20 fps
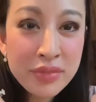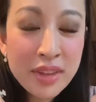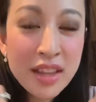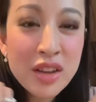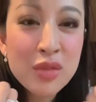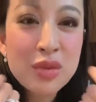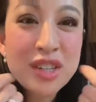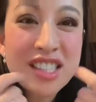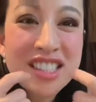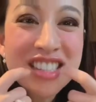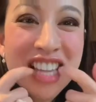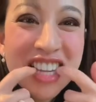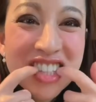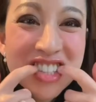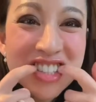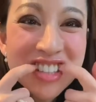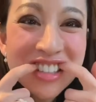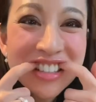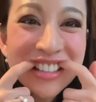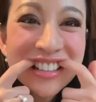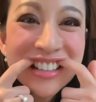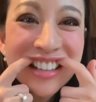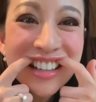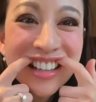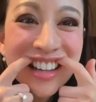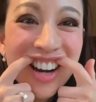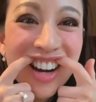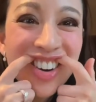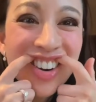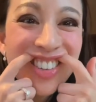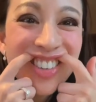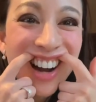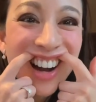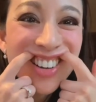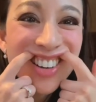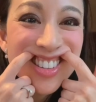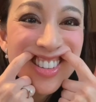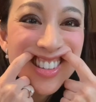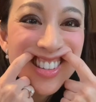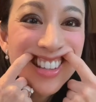recession
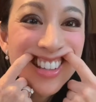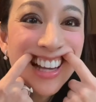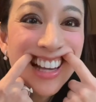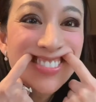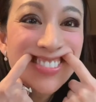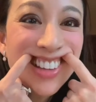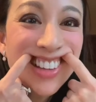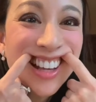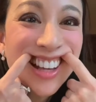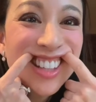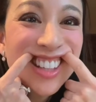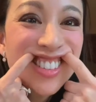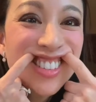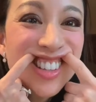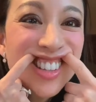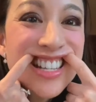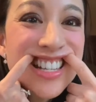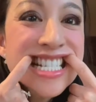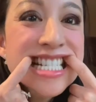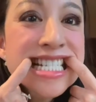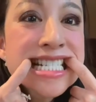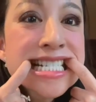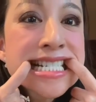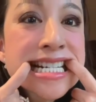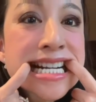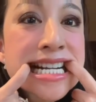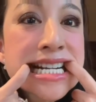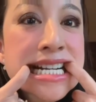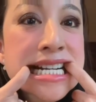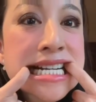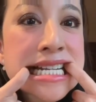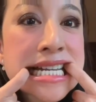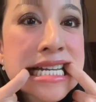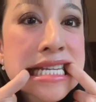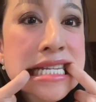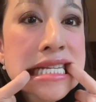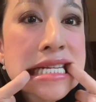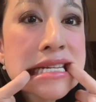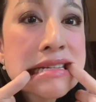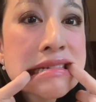around the gum line, around
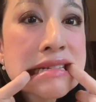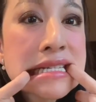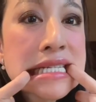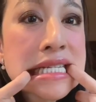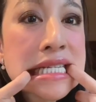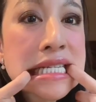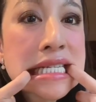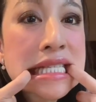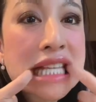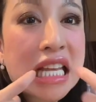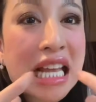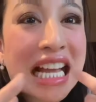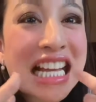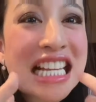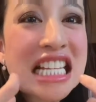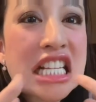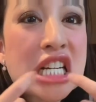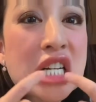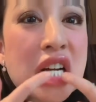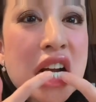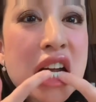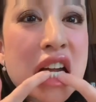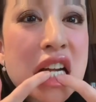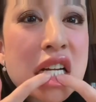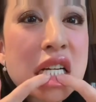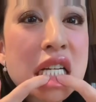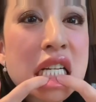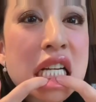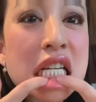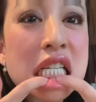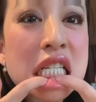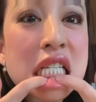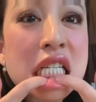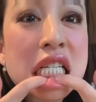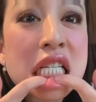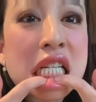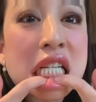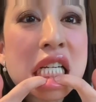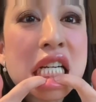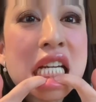any of your teeth, like I do, I have a recession right
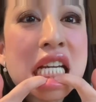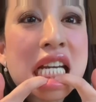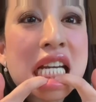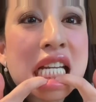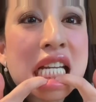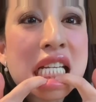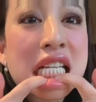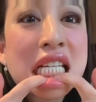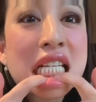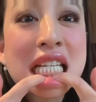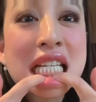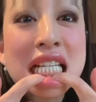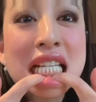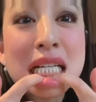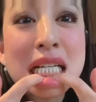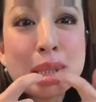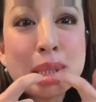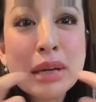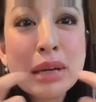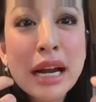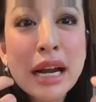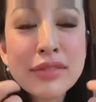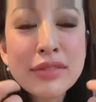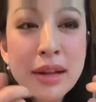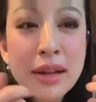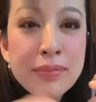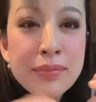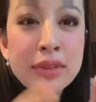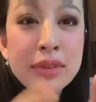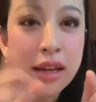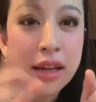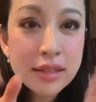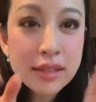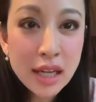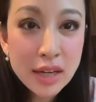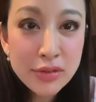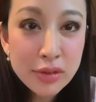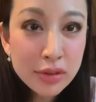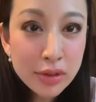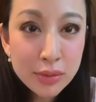here, and I'm gonna get a gum graft, not to
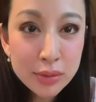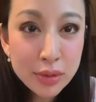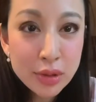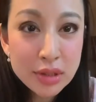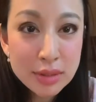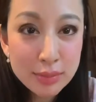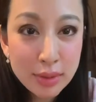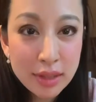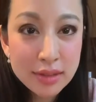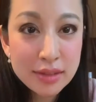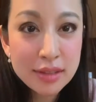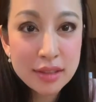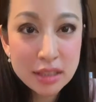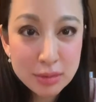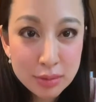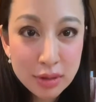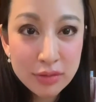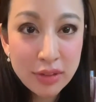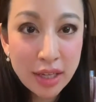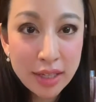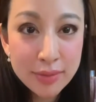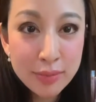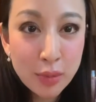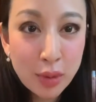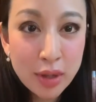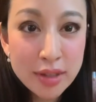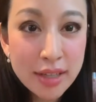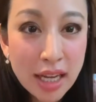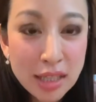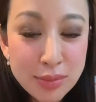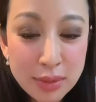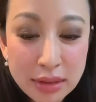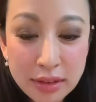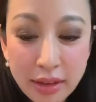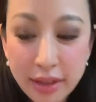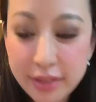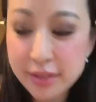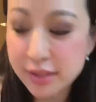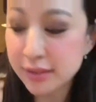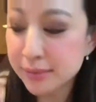cover the roots, but to just prevent more attachment
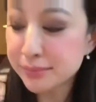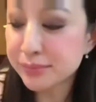loss.